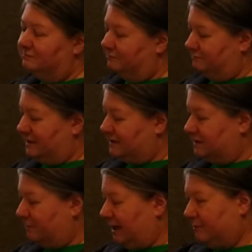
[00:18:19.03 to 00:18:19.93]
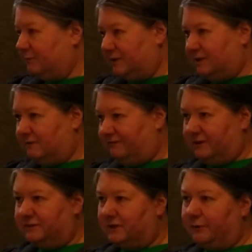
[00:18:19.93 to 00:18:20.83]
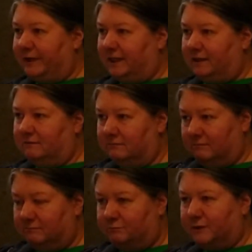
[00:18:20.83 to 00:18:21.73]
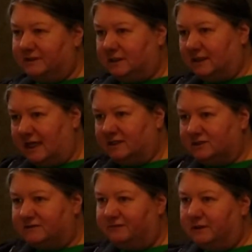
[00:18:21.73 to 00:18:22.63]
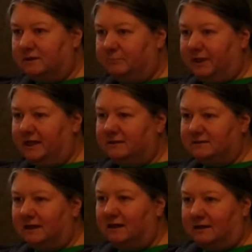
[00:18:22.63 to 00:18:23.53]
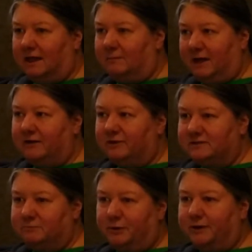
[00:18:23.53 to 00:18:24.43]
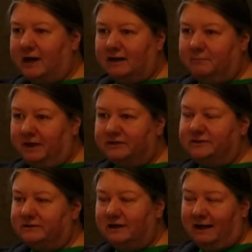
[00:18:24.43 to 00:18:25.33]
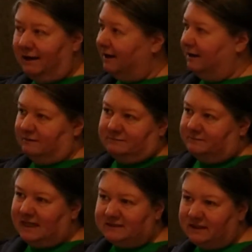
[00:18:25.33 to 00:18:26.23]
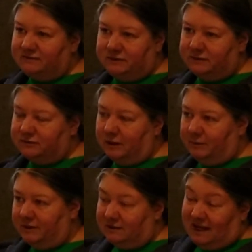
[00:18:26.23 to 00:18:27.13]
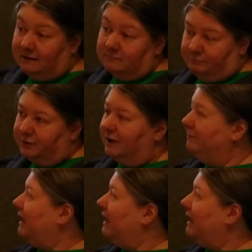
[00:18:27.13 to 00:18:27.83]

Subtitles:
pieces of paper with the fields already printed and they can just fill in the blanks, name, address, employer, occupation, that saves you the trouble, and put amount